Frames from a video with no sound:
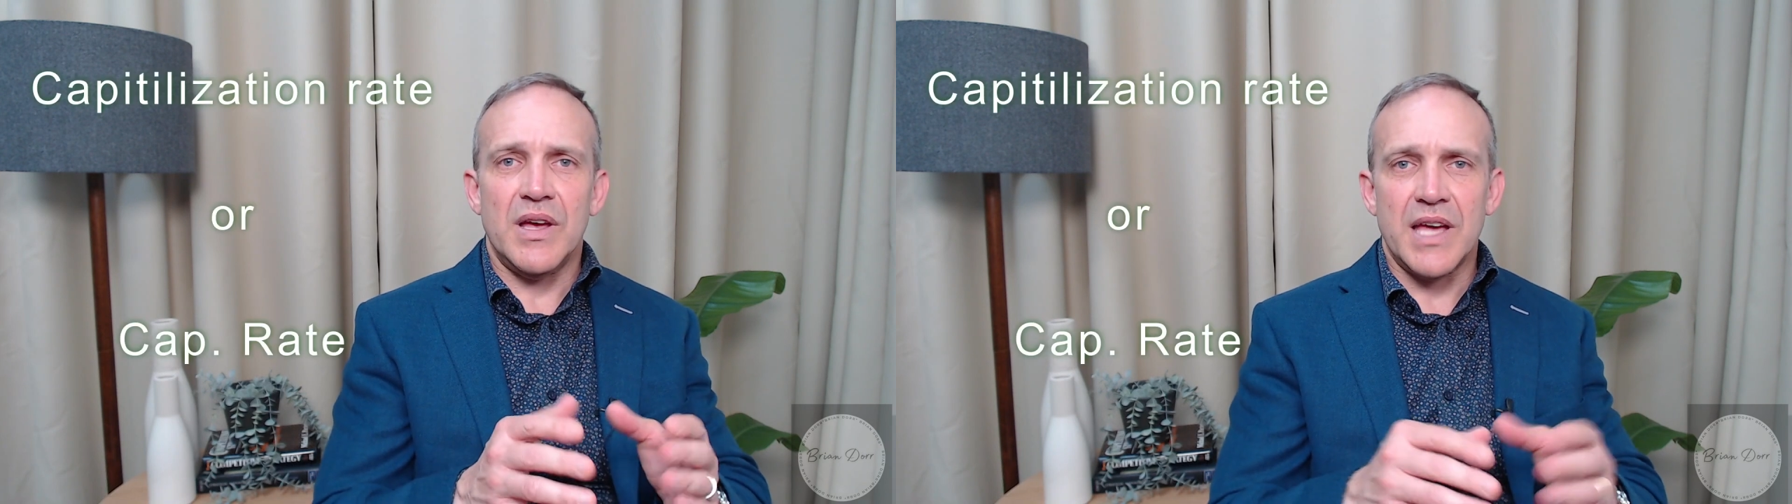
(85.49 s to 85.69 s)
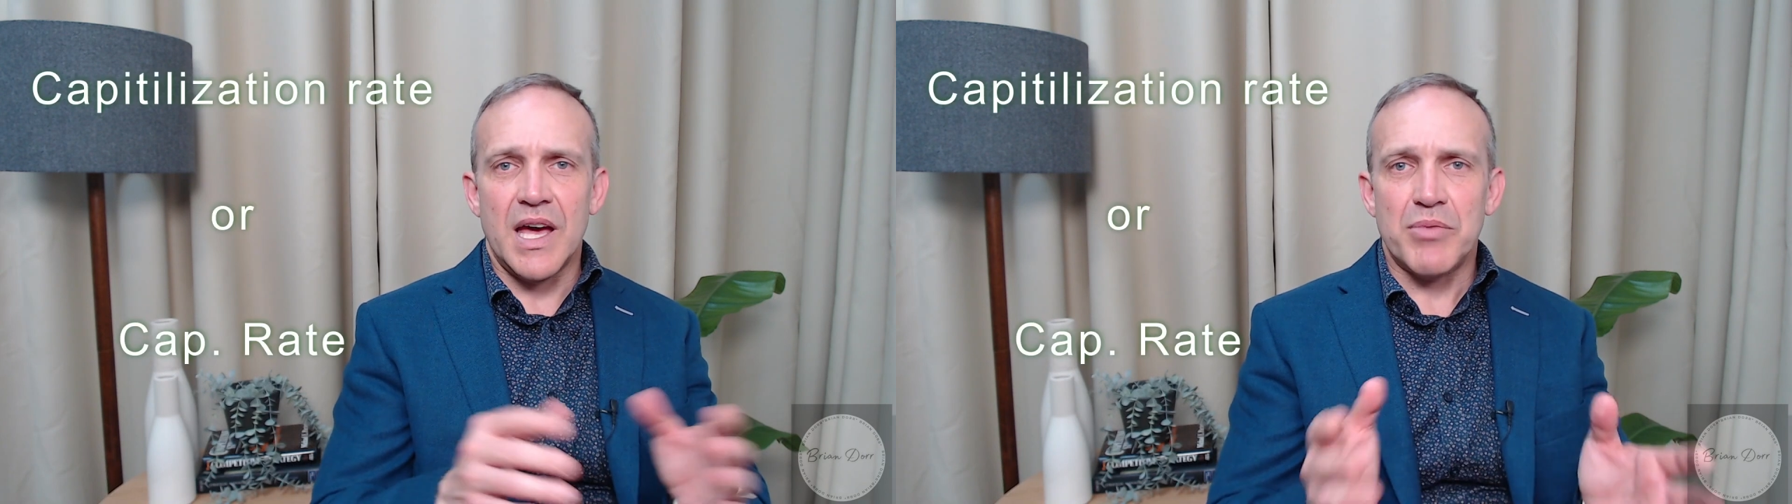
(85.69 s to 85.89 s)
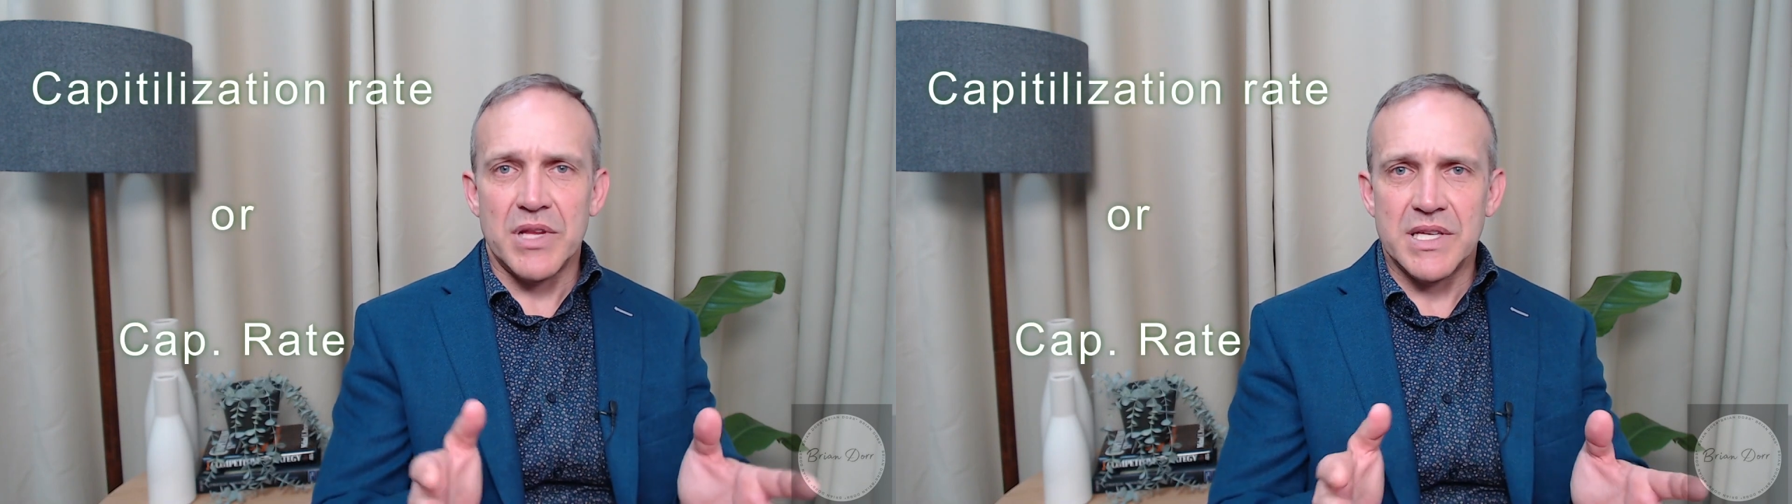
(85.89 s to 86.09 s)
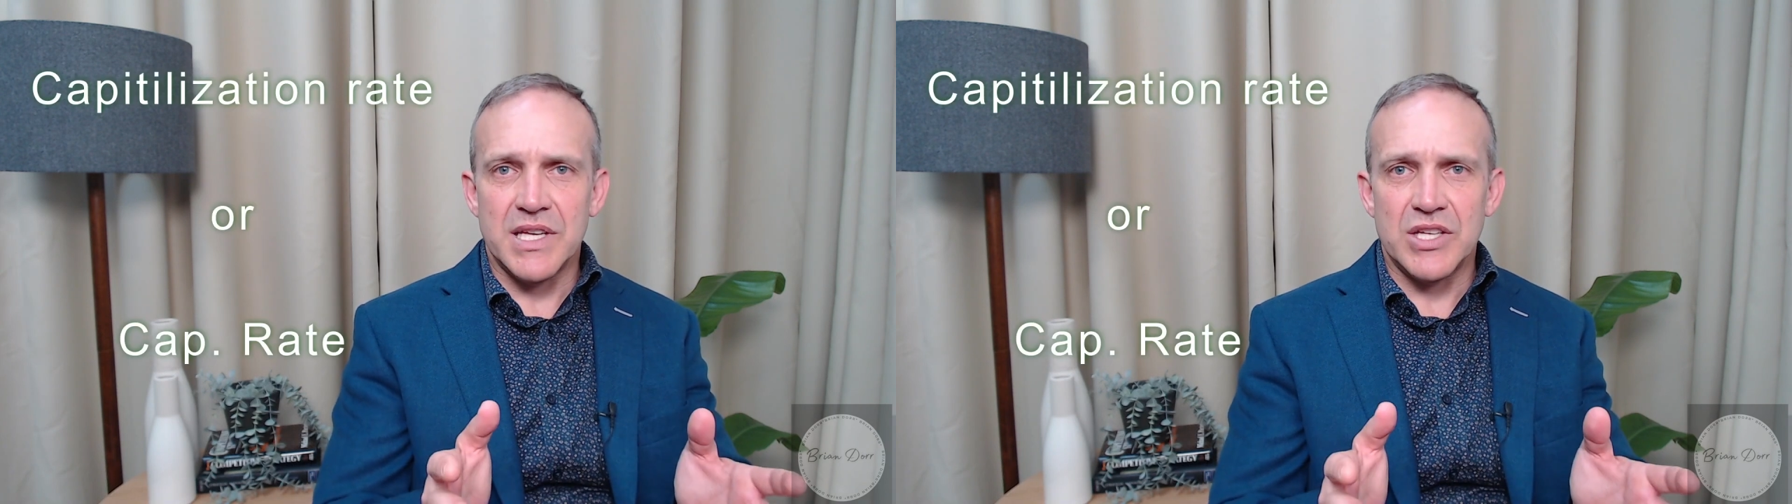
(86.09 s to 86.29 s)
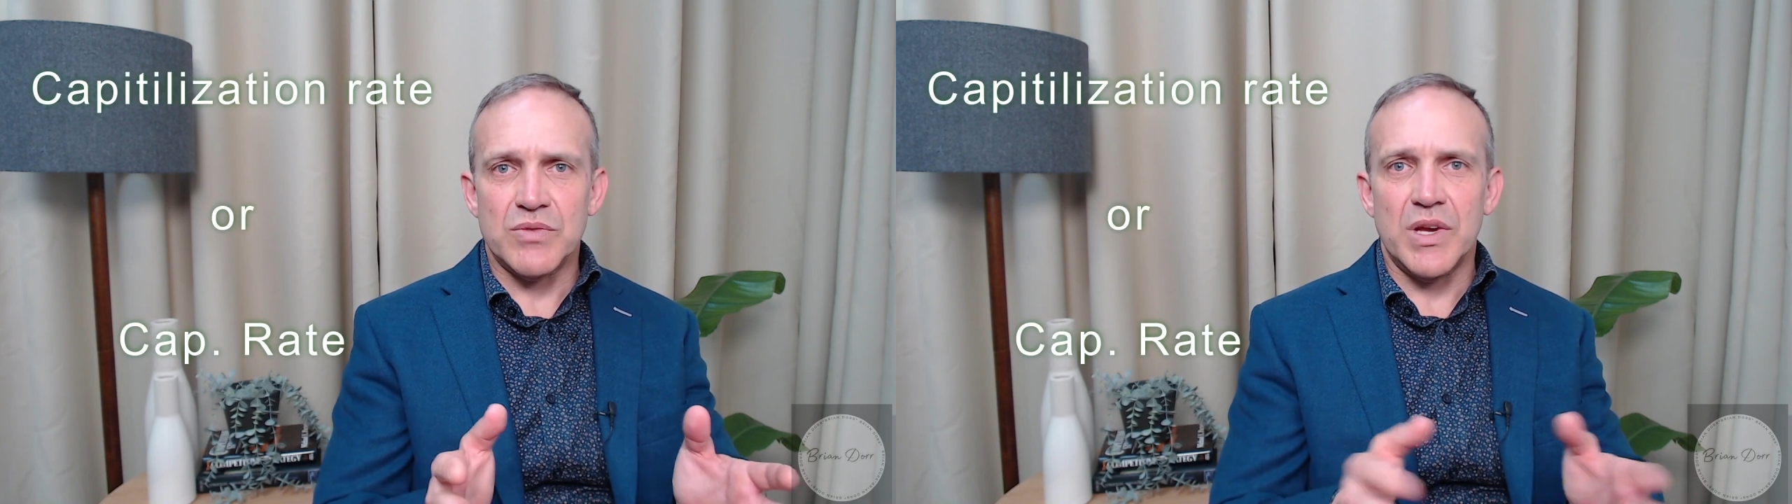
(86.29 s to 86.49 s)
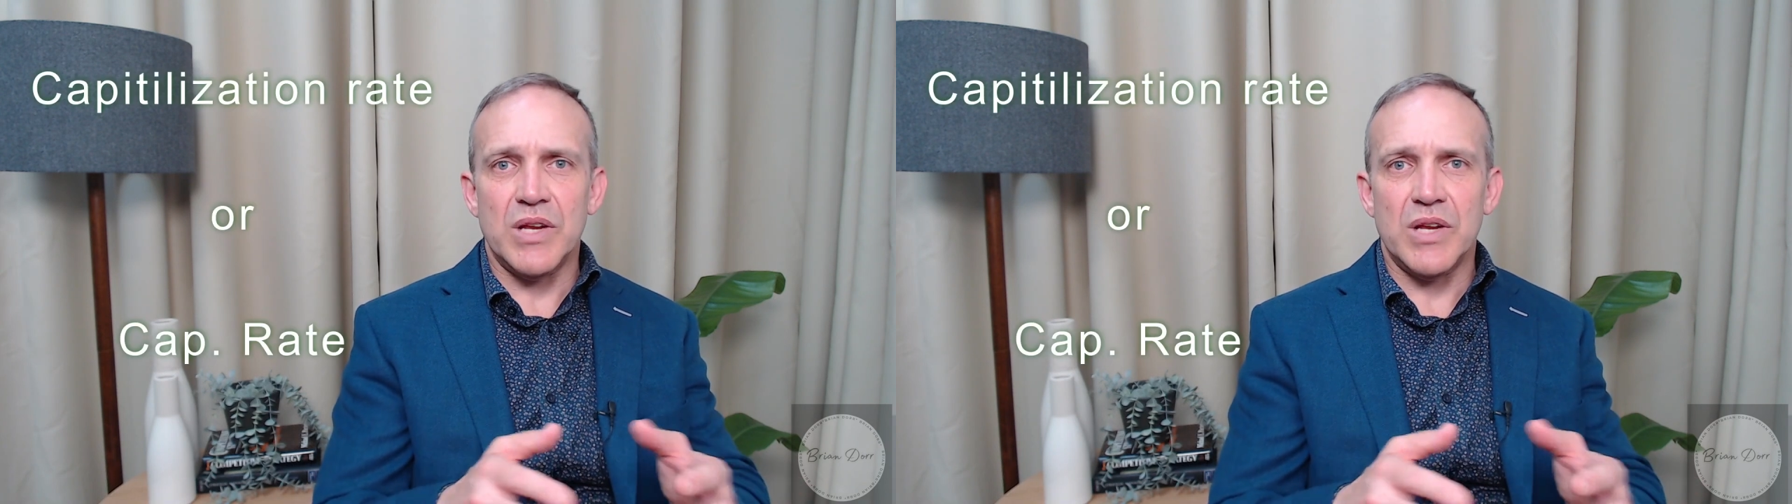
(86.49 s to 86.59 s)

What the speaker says: capitalization rate,